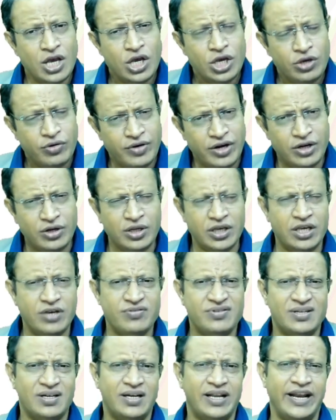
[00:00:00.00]
You need to give
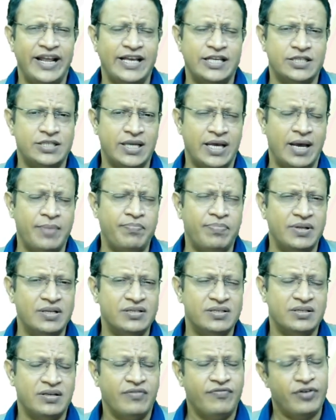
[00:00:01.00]
certain
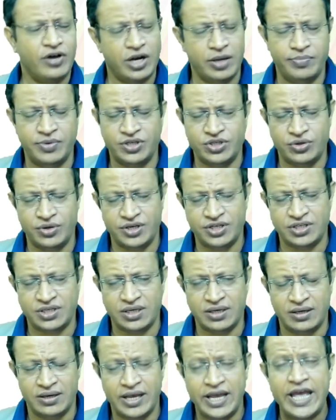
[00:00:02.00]
examples for
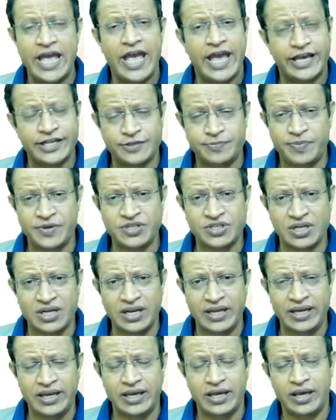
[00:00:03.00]
habituation,
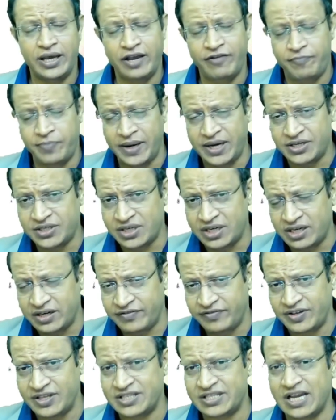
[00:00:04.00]
especially a patient
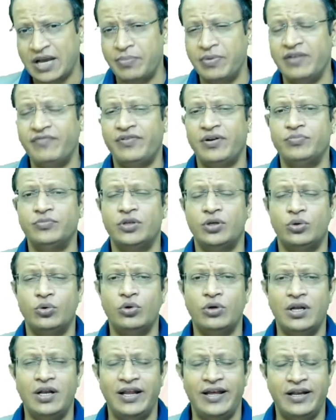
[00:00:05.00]
if he is coming from the
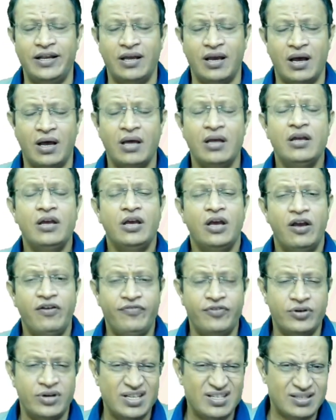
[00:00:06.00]
rural area. If
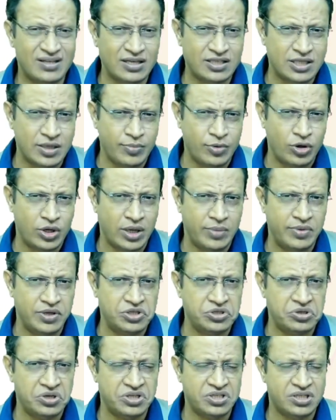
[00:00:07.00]
you discuss about
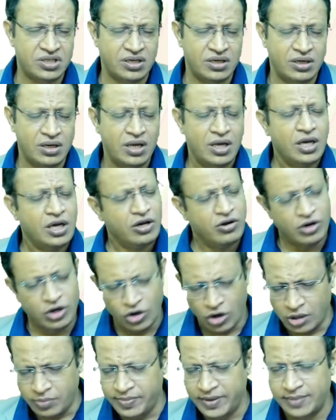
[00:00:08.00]
habituation, you will
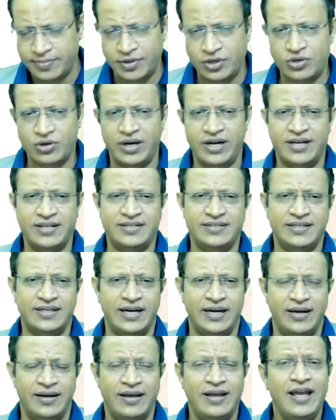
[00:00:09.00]
not be able to
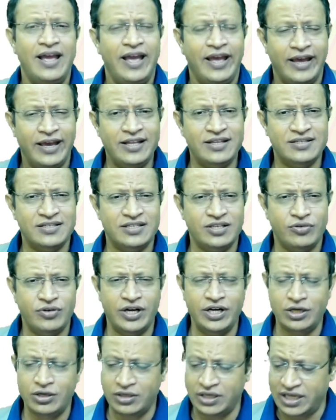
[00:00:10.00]
understand. Hence, you
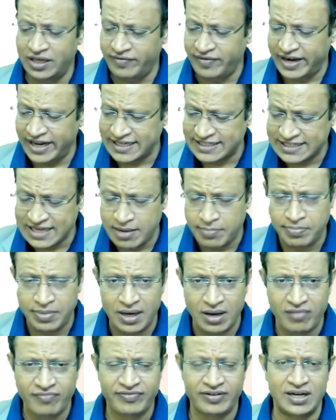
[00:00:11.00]
need to give an example
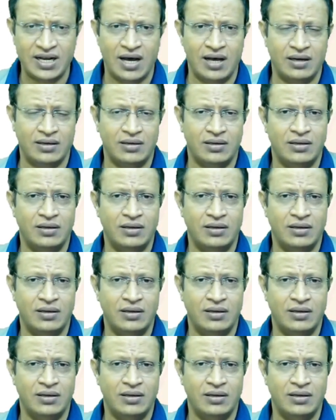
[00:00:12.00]
of dark.